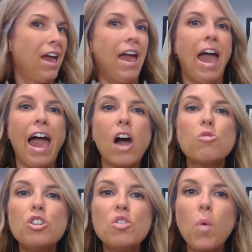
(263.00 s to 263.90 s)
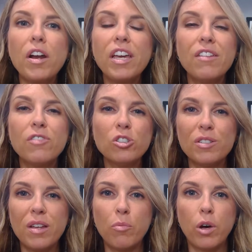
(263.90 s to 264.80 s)
How do you want to convert
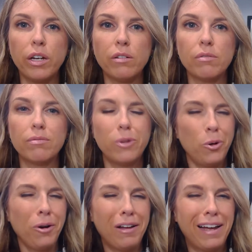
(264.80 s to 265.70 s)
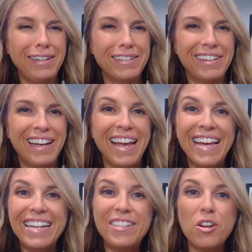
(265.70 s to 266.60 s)
someone or not?
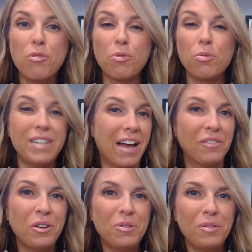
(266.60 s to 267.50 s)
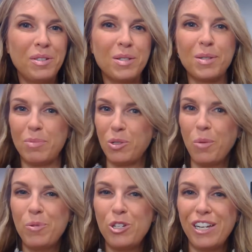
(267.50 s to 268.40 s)
Is it through downloads,
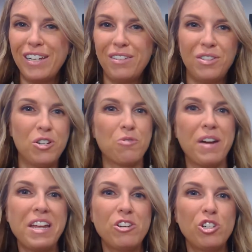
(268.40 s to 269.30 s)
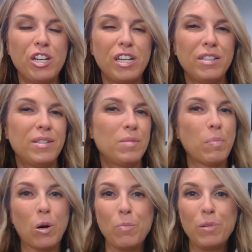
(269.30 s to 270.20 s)
subscriptions, donations,
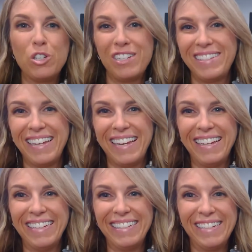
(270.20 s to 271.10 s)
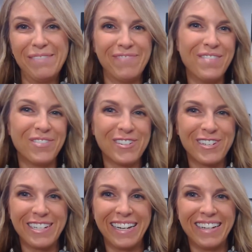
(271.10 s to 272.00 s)
purchases,
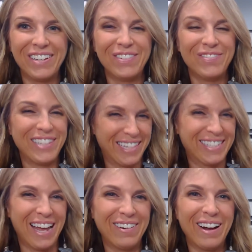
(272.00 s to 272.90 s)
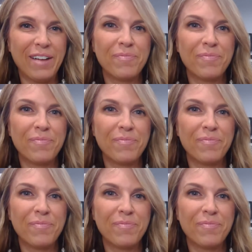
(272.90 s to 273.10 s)
memberships, etc.?